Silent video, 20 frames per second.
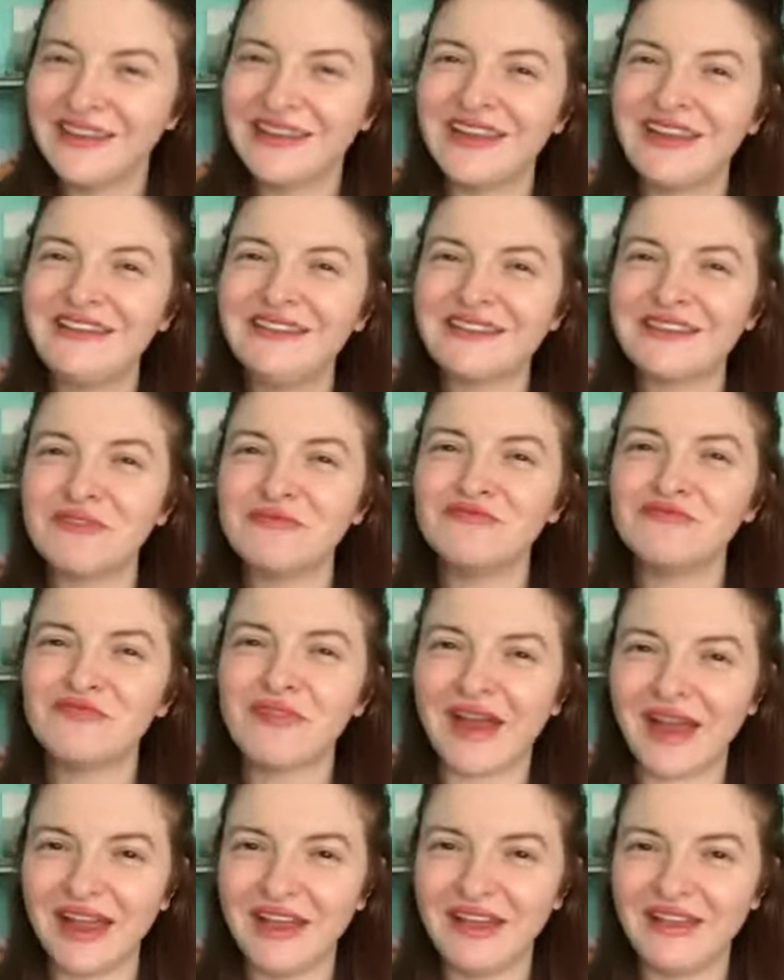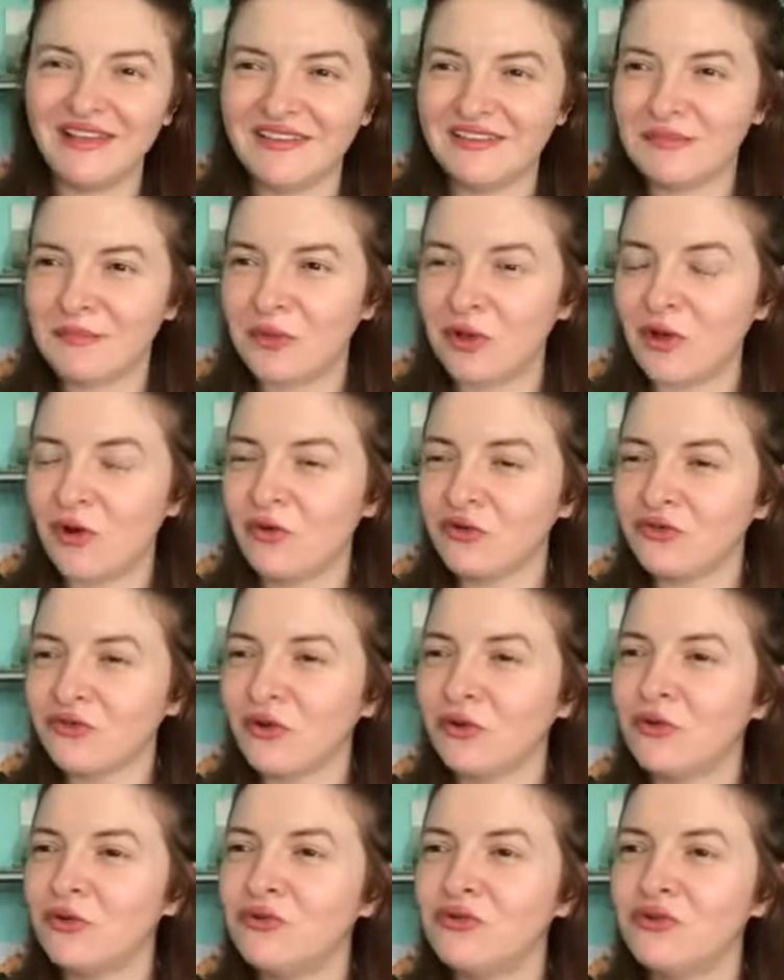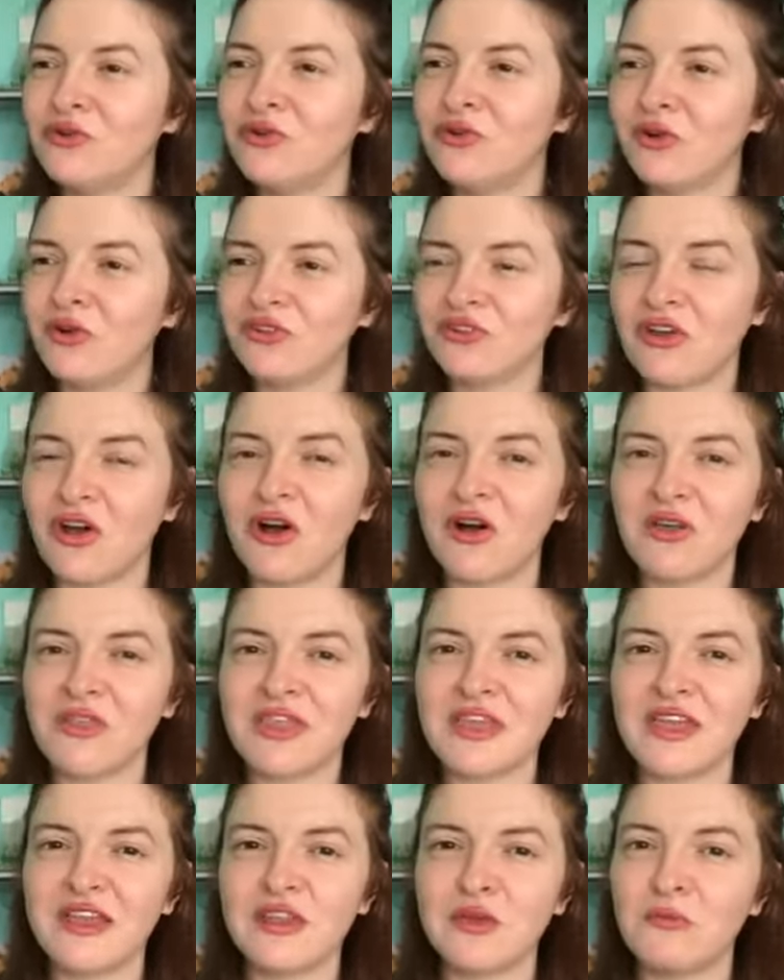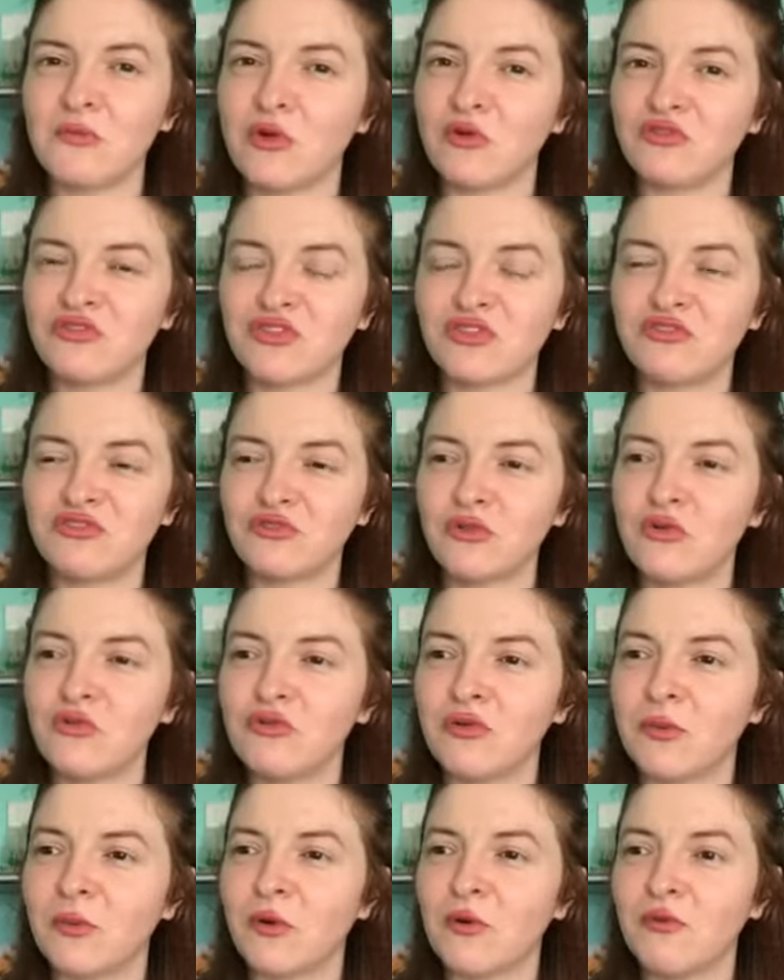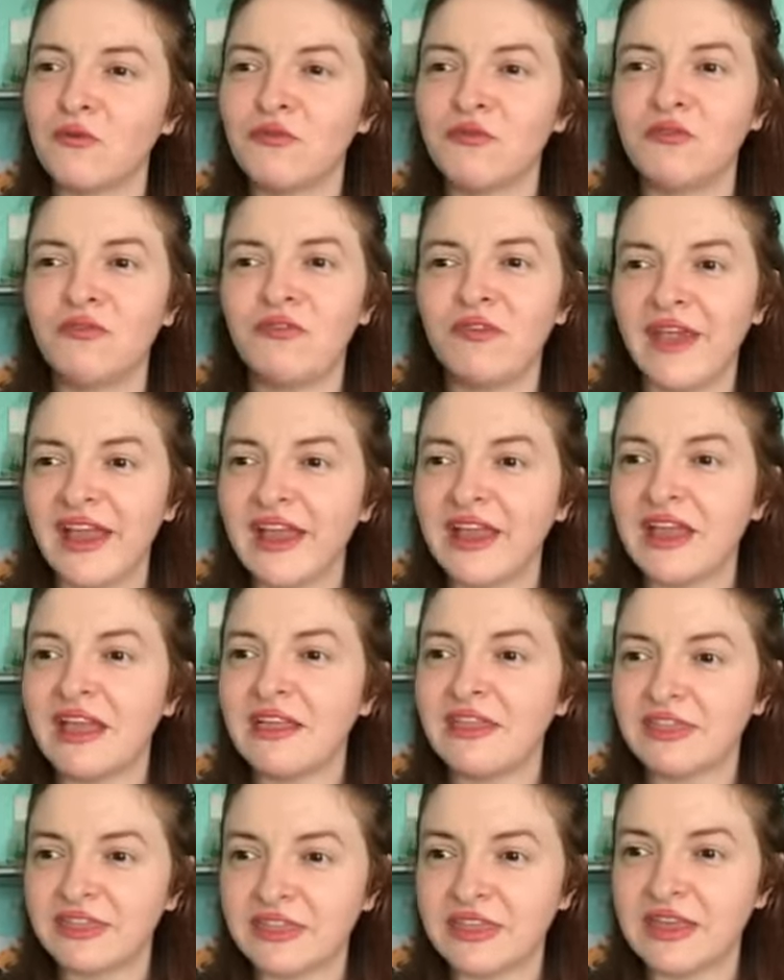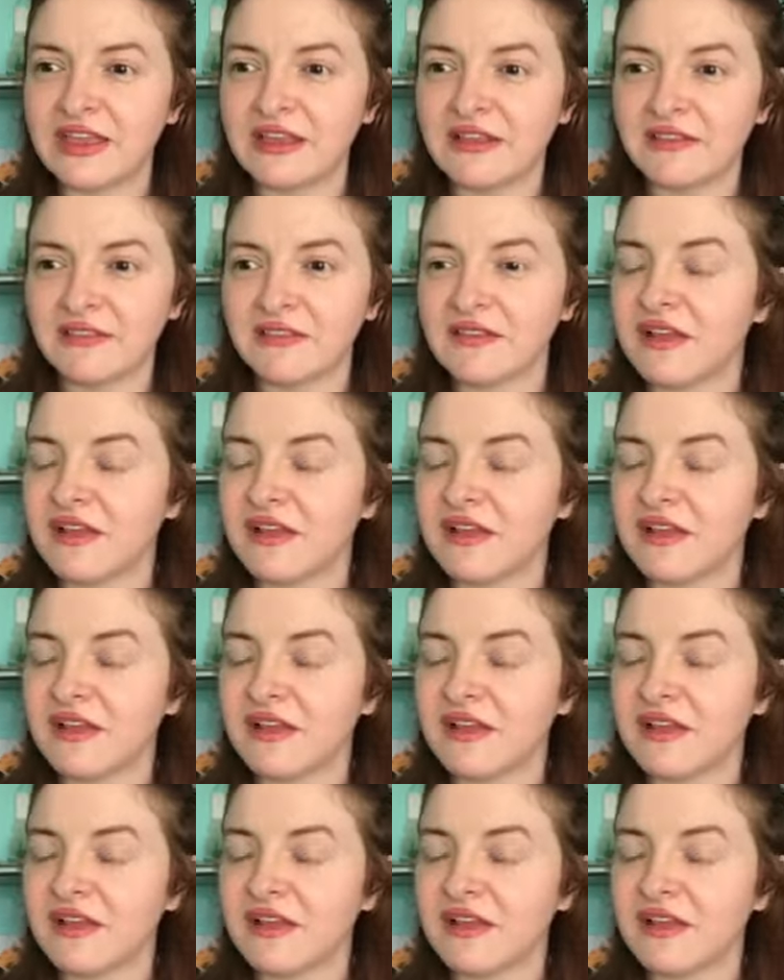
needs a raise because oh god are they the most adorable fucking things.